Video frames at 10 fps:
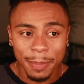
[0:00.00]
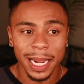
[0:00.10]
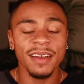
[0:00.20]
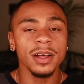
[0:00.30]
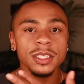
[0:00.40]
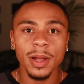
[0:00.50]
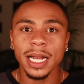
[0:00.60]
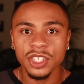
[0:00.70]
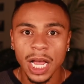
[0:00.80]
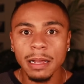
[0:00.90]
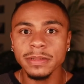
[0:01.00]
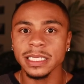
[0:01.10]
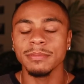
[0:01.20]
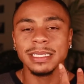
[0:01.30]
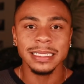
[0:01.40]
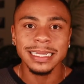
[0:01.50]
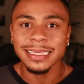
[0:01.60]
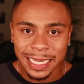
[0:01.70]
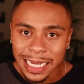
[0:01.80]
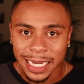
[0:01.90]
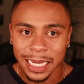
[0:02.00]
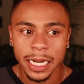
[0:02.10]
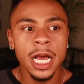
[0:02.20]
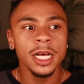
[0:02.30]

Like I've also had a job since I was 16.